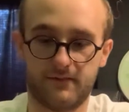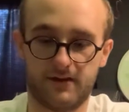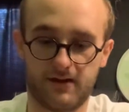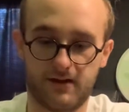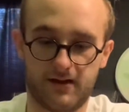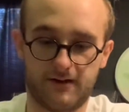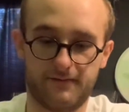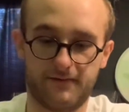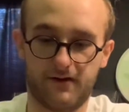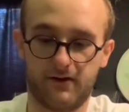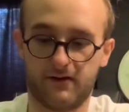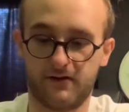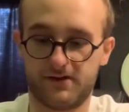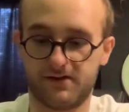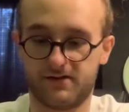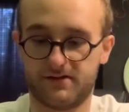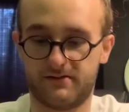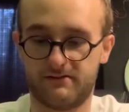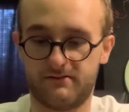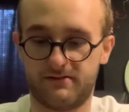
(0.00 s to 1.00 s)
There are
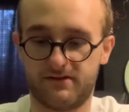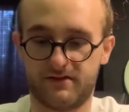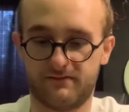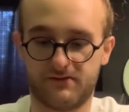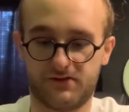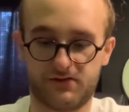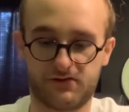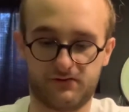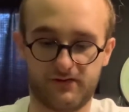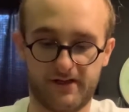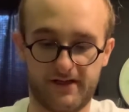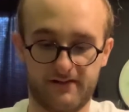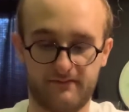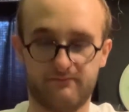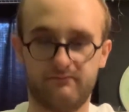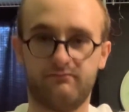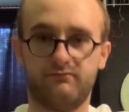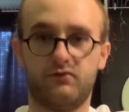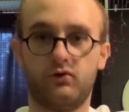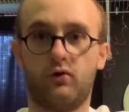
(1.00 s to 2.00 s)
just some straight,
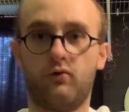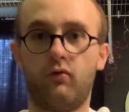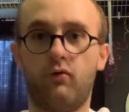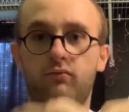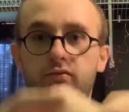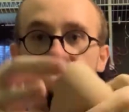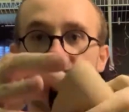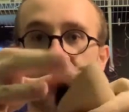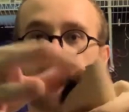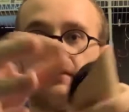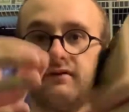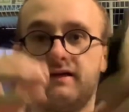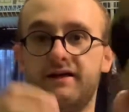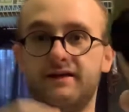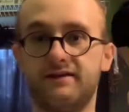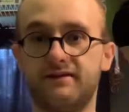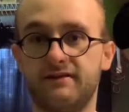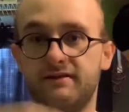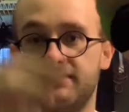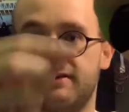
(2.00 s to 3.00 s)
normal black
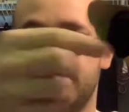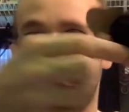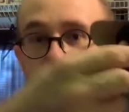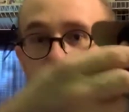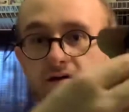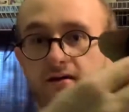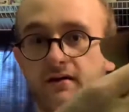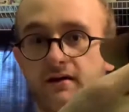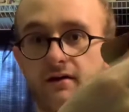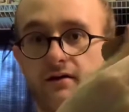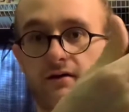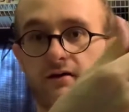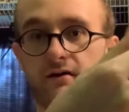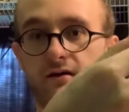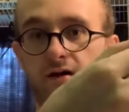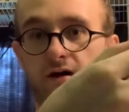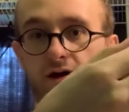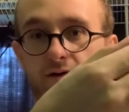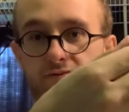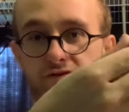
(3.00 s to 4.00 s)
laces,
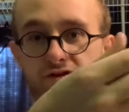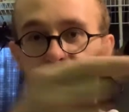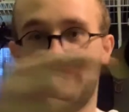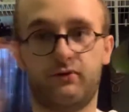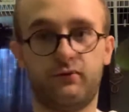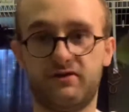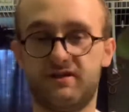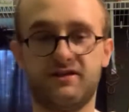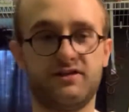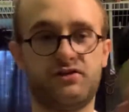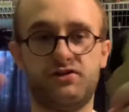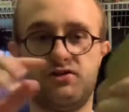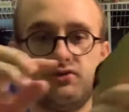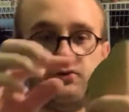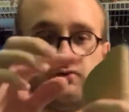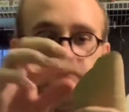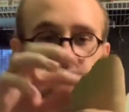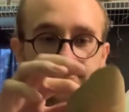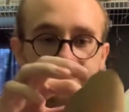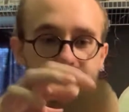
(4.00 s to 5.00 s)
just like what's in the
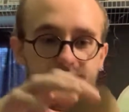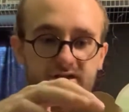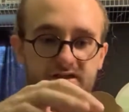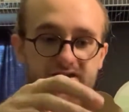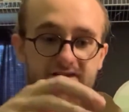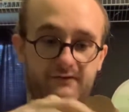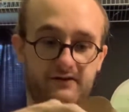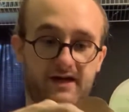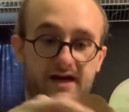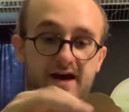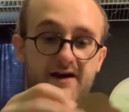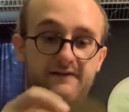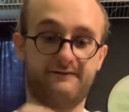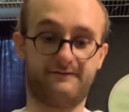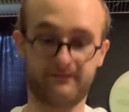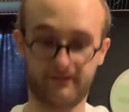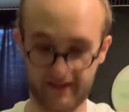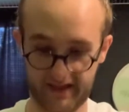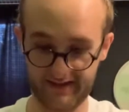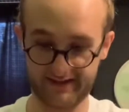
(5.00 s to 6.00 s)
shoe, except for they
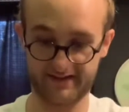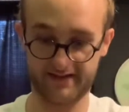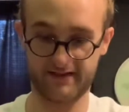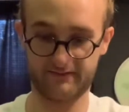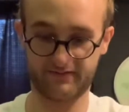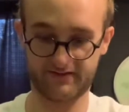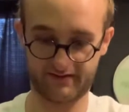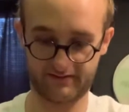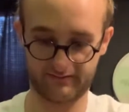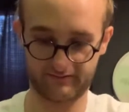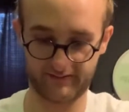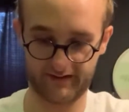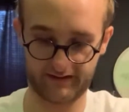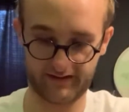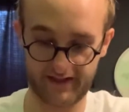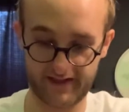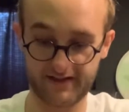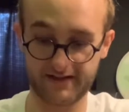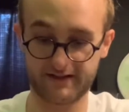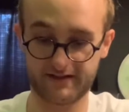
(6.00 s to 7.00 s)
have lace tips, like
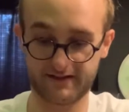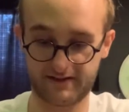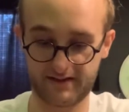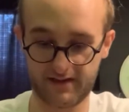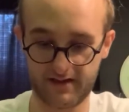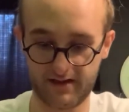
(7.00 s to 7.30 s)
ends.